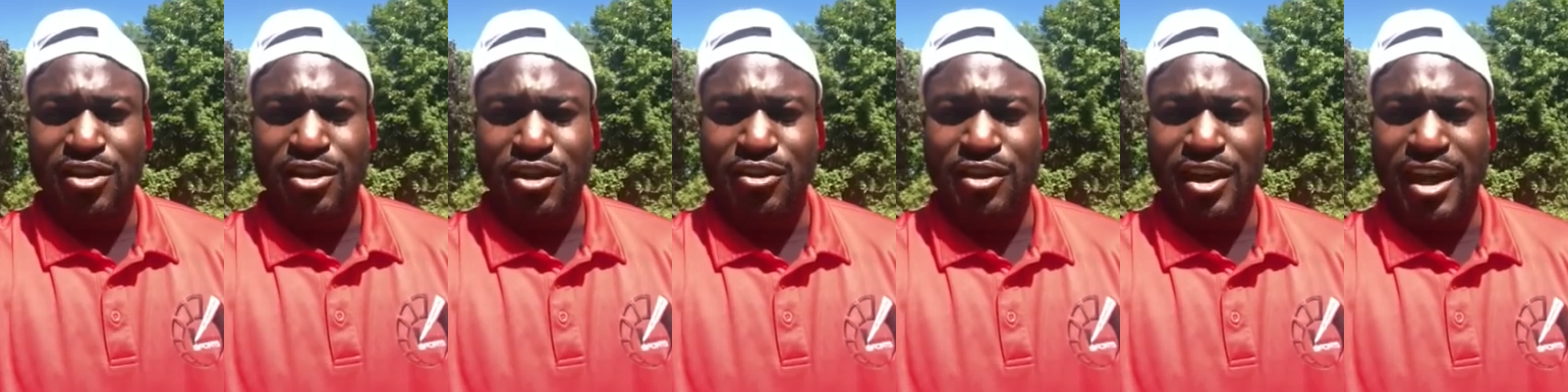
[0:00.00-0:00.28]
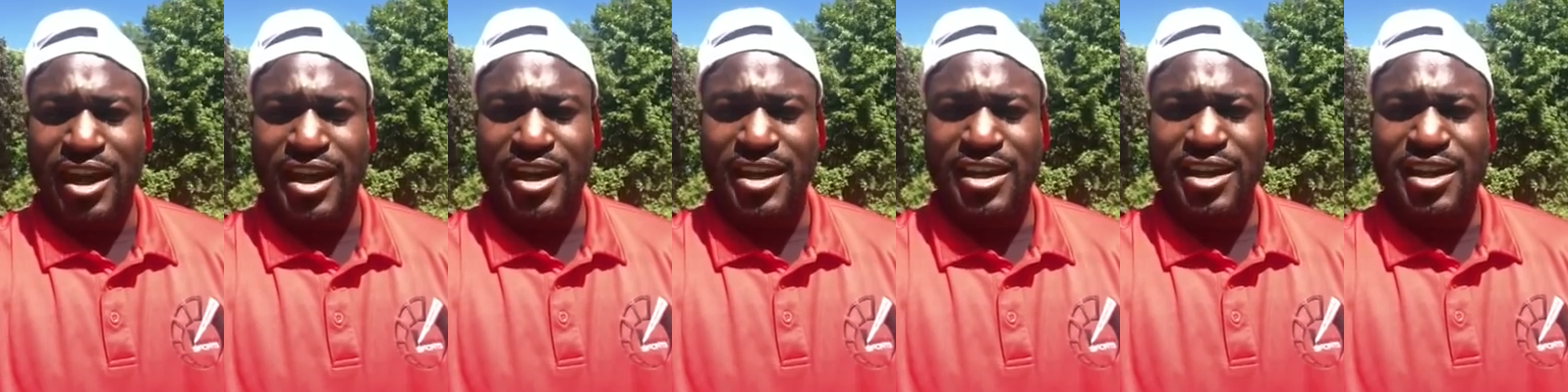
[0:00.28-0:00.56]

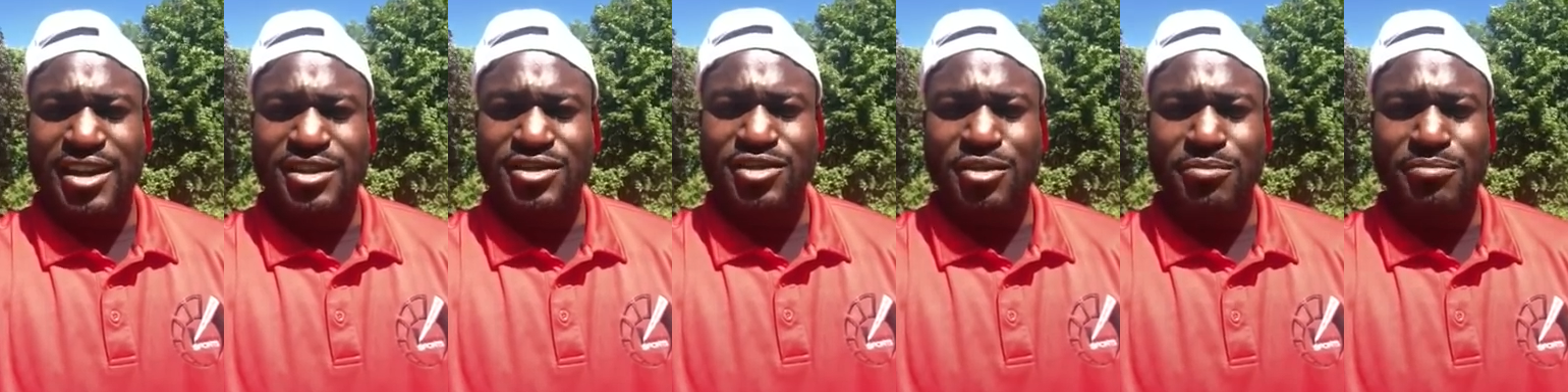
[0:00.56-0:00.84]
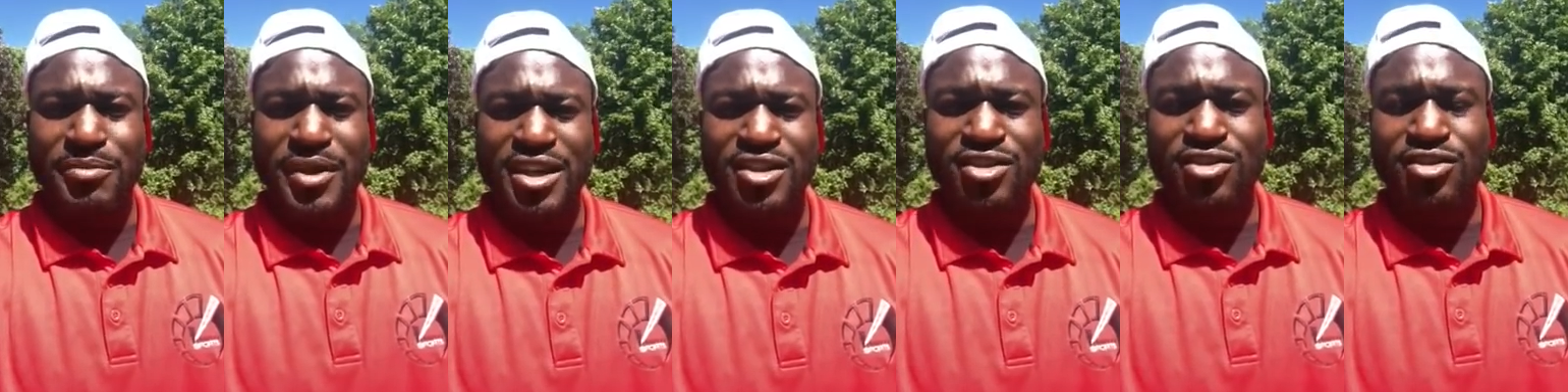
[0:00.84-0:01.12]
Okay, so
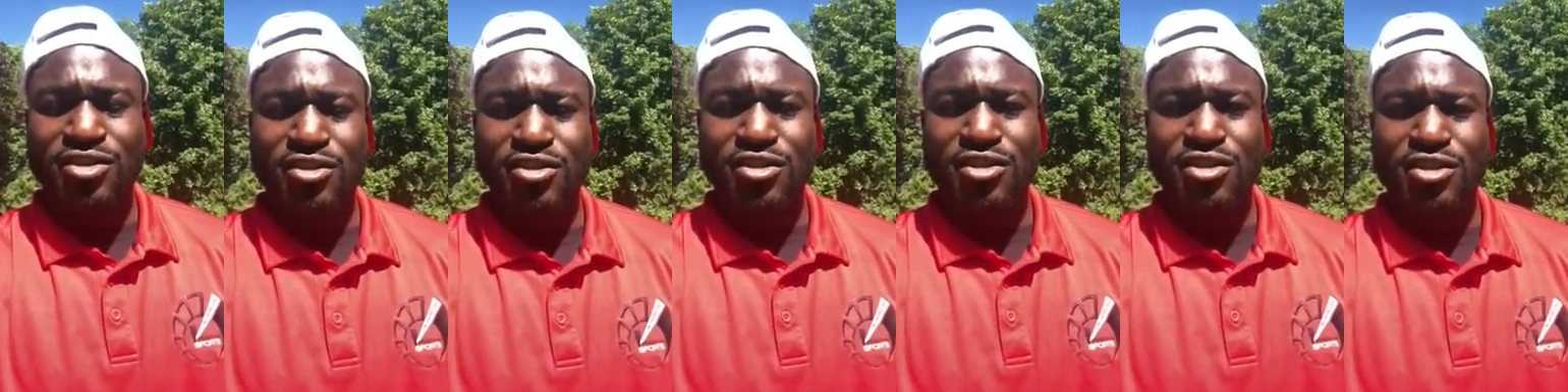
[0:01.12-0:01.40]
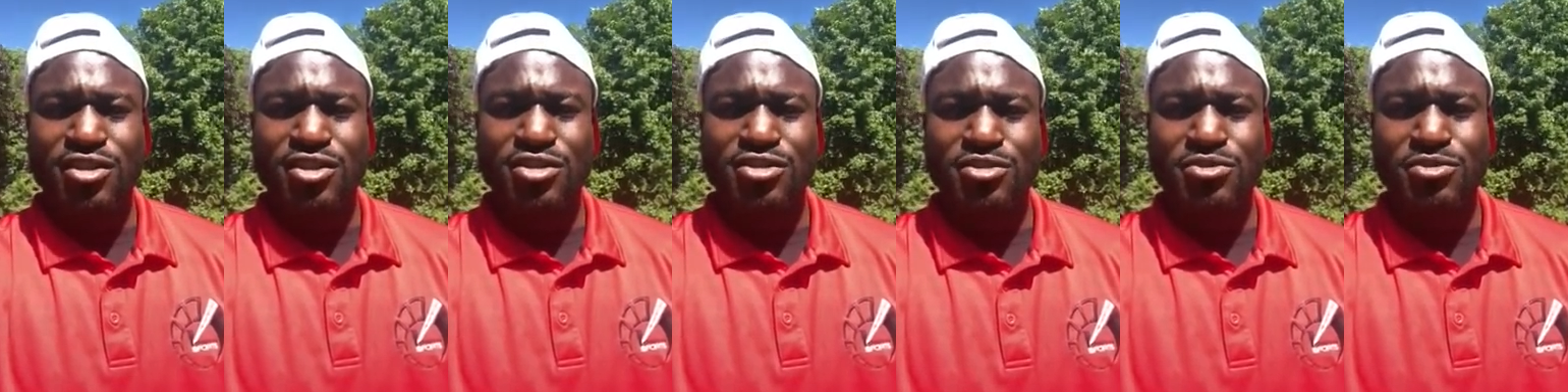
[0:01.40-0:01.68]
make
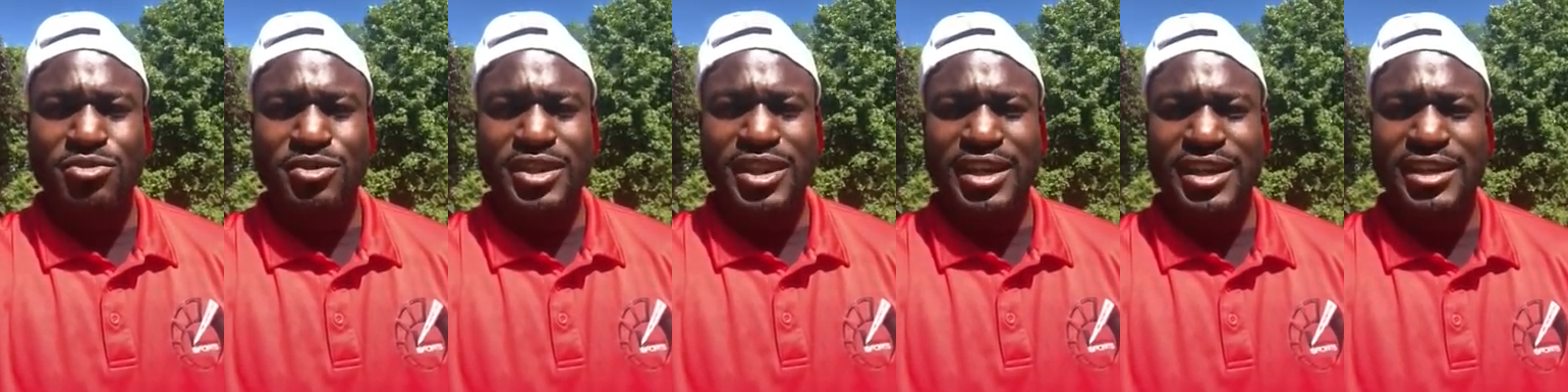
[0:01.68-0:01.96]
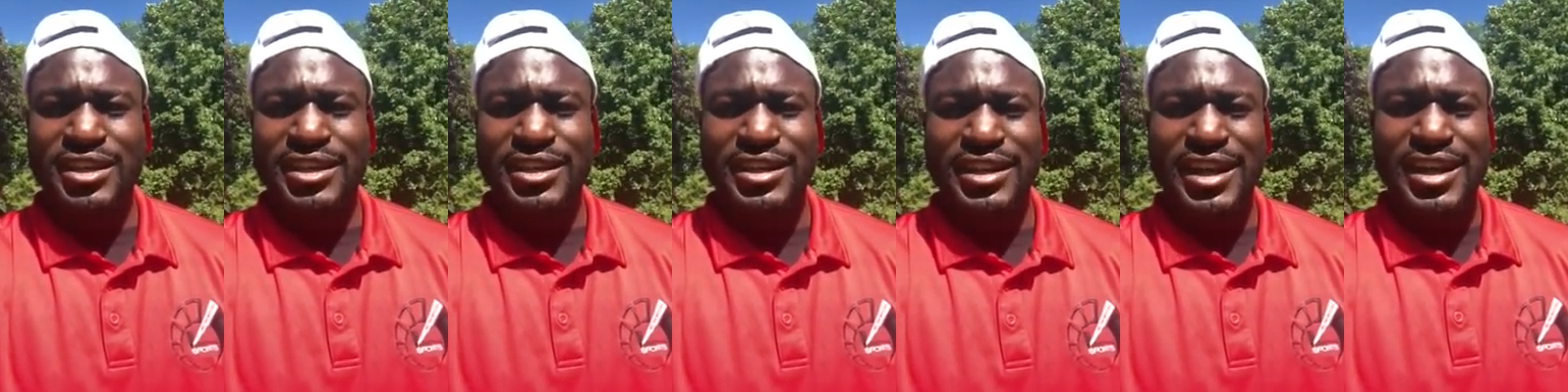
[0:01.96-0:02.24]
sure you
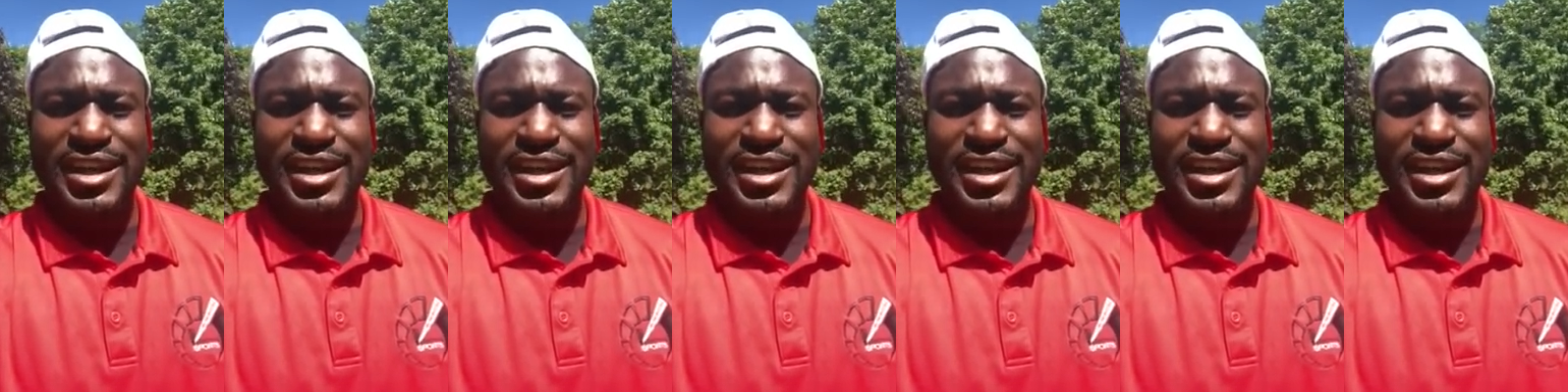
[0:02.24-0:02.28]
get an